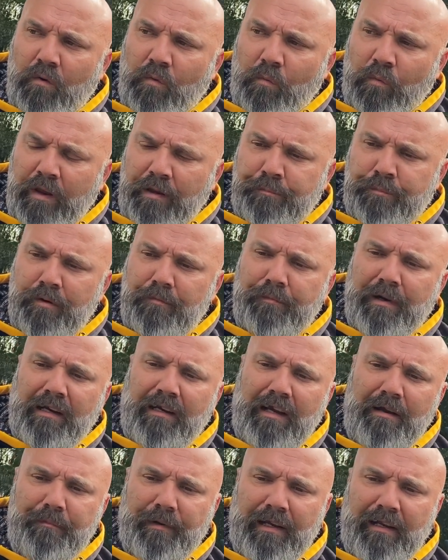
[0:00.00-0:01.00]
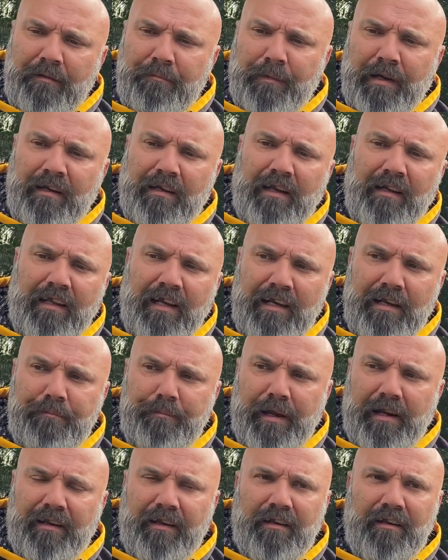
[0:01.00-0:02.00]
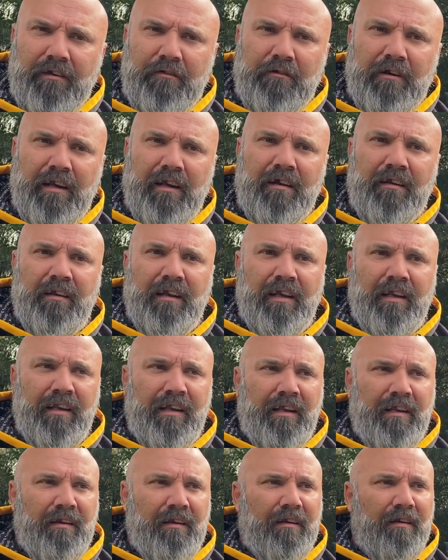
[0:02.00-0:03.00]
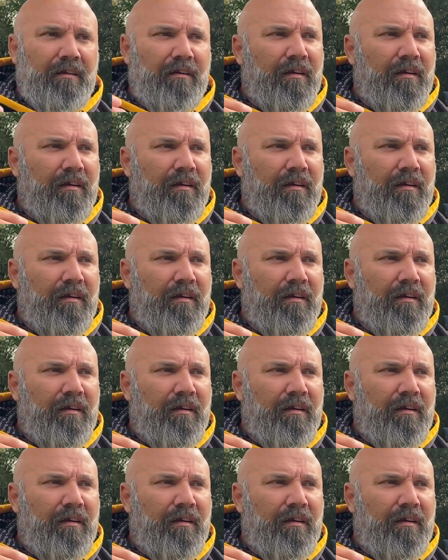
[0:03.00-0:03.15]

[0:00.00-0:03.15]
we put Mungo man and Mungo lady back in the ground, and then